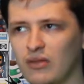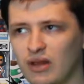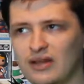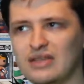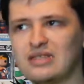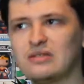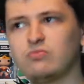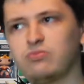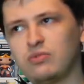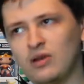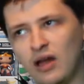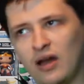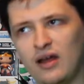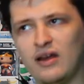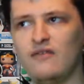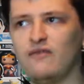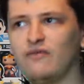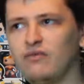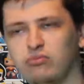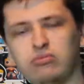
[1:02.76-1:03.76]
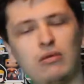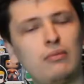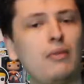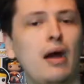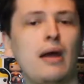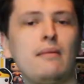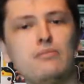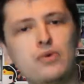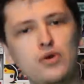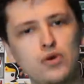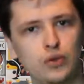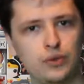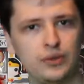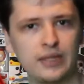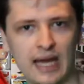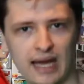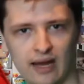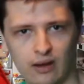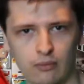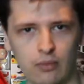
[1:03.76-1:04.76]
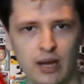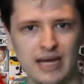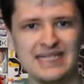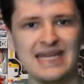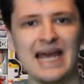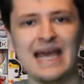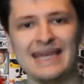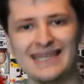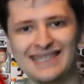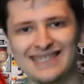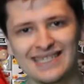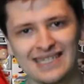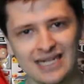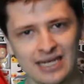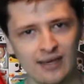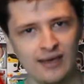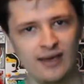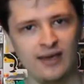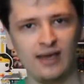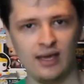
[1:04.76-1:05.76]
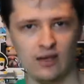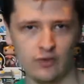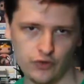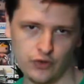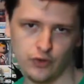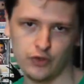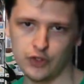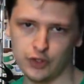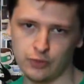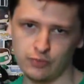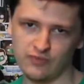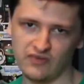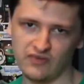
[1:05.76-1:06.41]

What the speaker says: Is kind of my mood now, my taste in YouTube